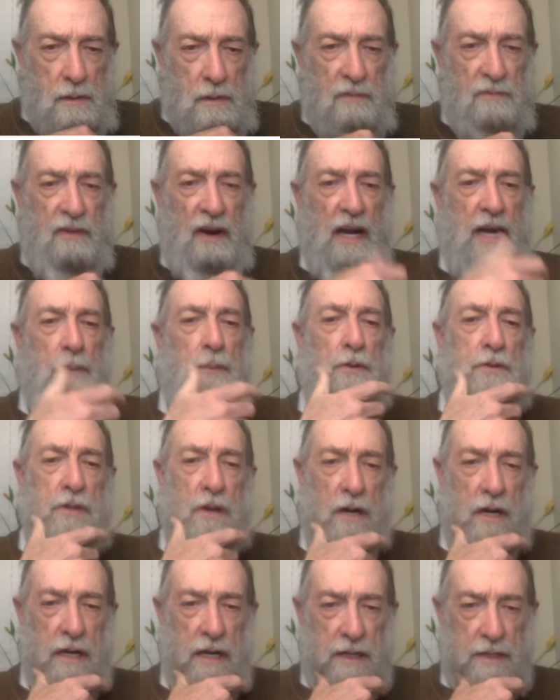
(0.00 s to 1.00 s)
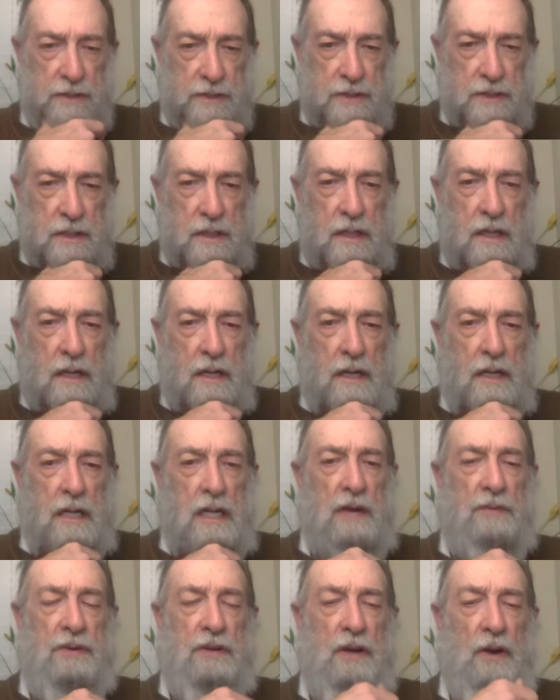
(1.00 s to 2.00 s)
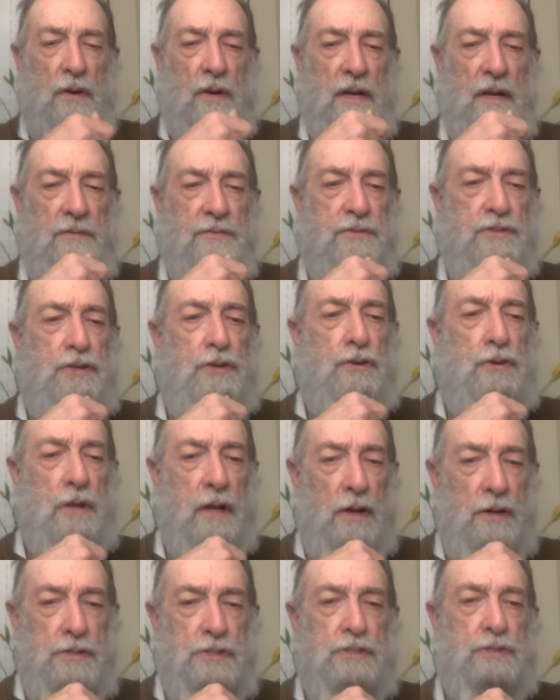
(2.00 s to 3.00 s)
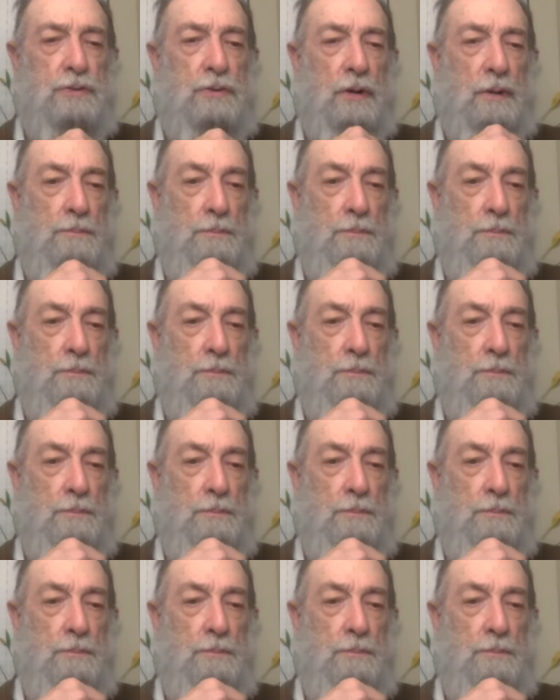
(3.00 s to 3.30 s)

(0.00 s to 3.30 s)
viable targets if you don't live too close to a